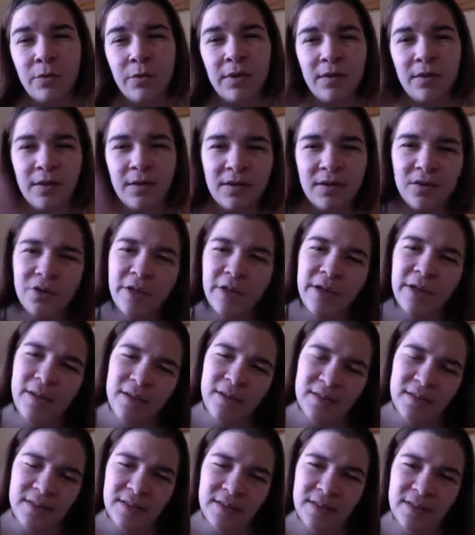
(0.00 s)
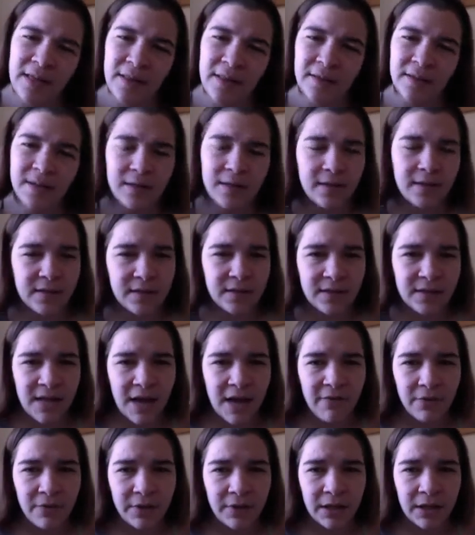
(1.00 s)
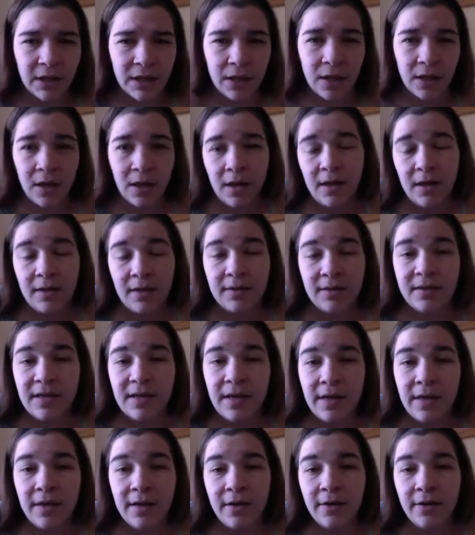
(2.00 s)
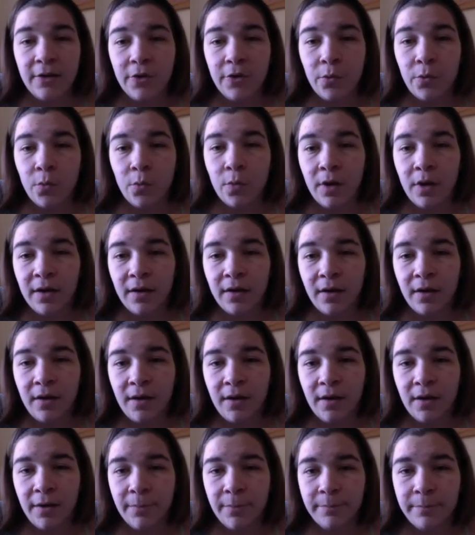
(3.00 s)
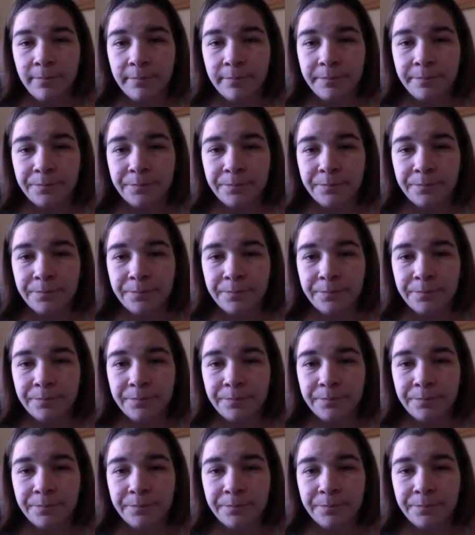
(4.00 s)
let's look at it as a skeleton, as a scaffolding, and say, what kind